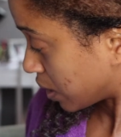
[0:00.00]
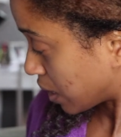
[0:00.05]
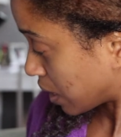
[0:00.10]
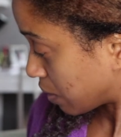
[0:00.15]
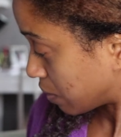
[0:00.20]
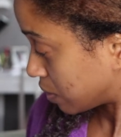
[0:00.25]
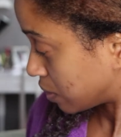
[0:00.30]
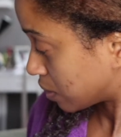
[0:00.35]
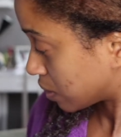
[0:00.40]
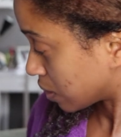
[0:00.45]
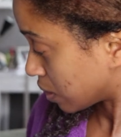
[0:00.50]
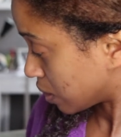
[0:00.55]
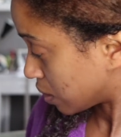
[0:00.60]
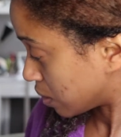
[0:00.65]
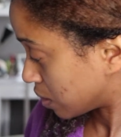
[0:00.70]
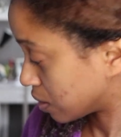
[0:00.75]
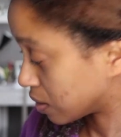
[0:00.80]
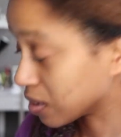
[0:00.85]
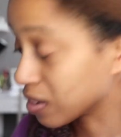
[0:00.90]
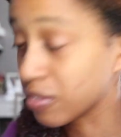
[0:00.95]
now it's uh,
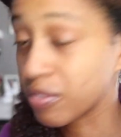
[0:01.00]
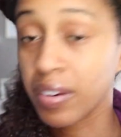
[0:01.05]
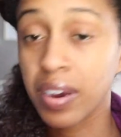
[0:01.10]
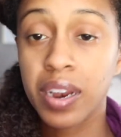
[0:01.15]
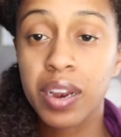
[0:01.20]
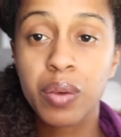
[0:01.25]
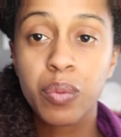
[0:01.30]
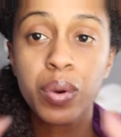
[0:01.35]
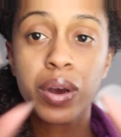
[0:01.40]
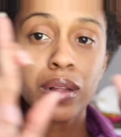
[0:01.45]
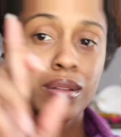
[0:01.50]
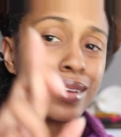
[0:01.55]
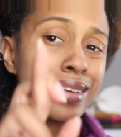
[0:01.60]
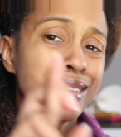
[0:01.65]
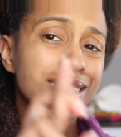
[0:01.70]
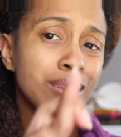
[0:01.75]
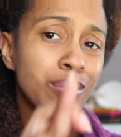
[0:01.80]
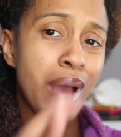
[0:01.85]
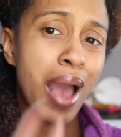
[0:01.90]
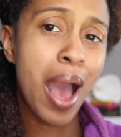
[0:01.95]
it's defining well.
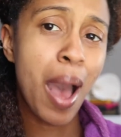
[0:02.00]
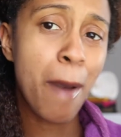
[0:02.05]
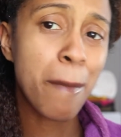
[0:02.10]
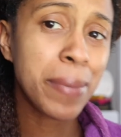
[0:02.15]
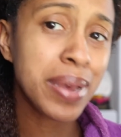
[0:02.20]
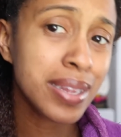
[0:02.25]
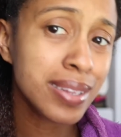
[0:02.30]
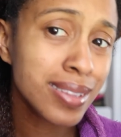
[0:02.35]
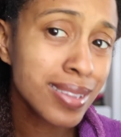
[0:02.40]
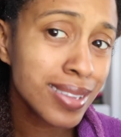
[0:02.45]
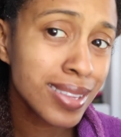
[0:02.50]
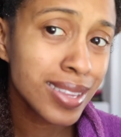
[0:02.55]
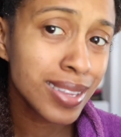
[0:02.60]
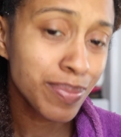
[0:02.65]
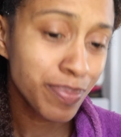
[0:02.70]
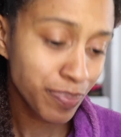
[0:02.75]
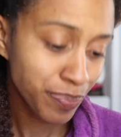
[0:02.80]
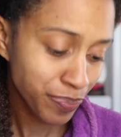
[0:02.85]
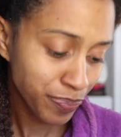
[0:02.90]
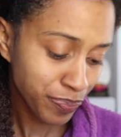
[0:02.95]
Let's see what happens.
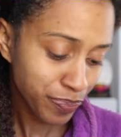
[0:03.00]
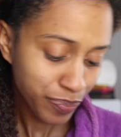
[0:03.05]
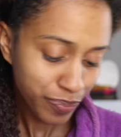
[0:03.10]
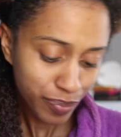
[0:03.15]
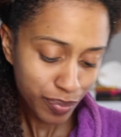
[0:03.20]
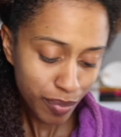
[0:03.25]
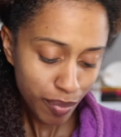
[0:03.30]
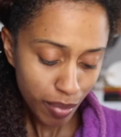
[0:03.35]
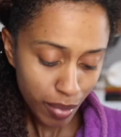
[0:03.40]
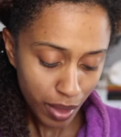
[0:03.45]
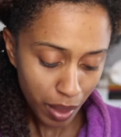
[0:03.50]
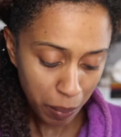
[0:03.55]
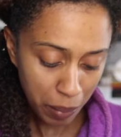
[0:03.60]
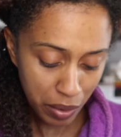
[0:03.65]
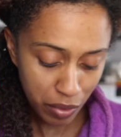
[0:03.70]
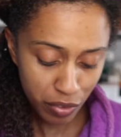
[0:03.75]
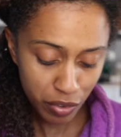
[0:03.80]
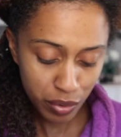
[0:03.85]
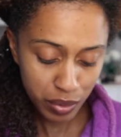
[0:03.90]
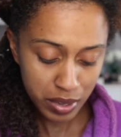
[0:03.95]
But
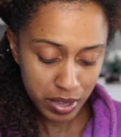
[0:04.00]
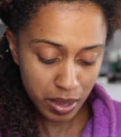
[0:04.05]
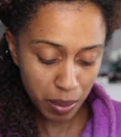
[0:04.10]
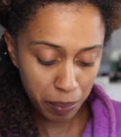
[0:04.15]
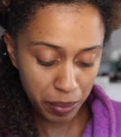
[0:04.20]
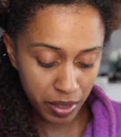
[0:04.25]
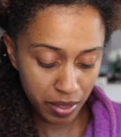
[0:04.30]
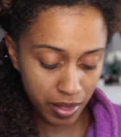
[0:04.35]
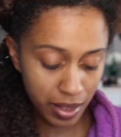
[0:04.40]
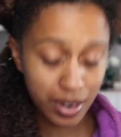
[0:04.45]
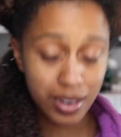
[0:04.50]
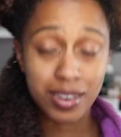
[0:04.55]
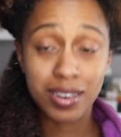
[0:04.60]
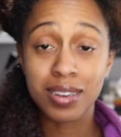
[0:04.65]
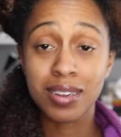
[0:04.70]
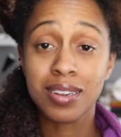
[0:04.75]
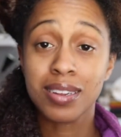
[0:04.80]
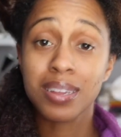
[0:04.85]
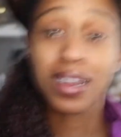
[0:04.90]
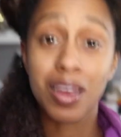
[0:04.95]
it's doing something that it
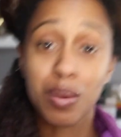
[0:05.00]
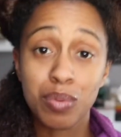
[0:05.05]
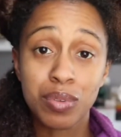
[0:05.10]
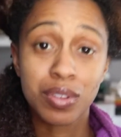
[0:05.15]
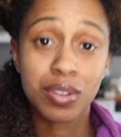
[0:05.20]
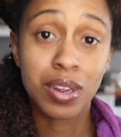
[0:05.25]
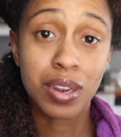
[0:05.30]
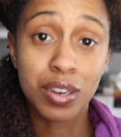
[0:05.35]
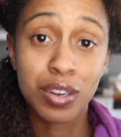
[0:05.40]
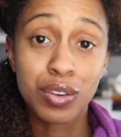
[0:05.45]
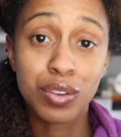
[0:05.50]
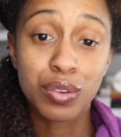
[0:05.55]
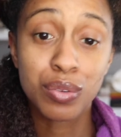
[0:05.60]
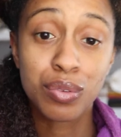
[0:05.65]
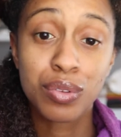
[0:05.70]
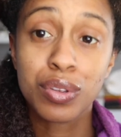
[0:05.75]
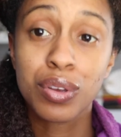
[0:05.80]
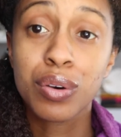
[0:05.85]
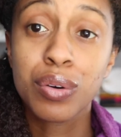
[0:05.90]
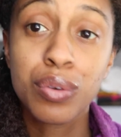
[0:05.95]
didn't say it was gonna do.
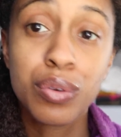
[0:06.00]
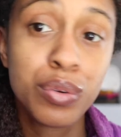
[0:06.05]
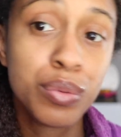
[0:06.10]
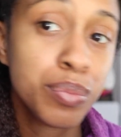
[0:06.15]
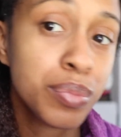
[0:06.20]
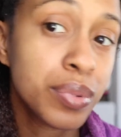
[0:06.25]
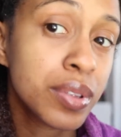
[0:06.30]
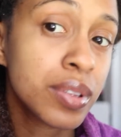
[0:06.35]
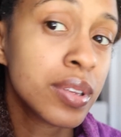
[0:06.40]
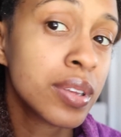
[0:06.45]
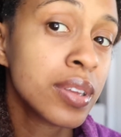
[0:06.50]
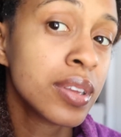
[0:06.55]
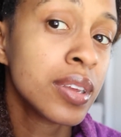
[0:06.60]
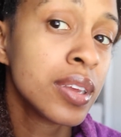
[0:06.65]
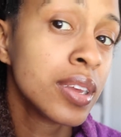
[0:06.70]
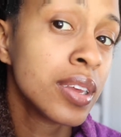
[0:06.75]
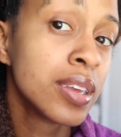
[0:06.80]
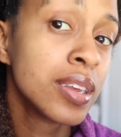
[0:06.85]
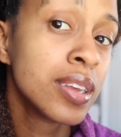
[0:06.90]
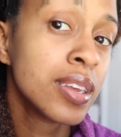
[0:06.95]
So, oops.
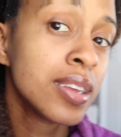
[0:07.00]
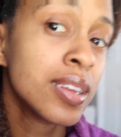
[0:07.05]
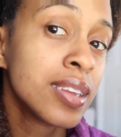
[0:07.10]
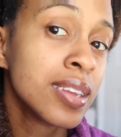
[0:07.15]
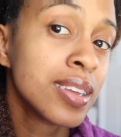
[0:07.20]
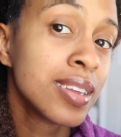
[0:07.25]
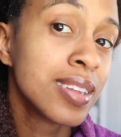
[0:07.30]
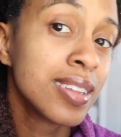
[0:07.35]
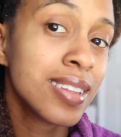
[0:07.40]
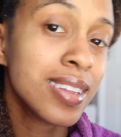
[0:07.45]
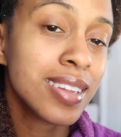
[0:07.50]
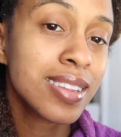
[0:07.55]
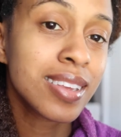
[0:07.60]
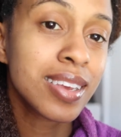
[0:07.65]
Let's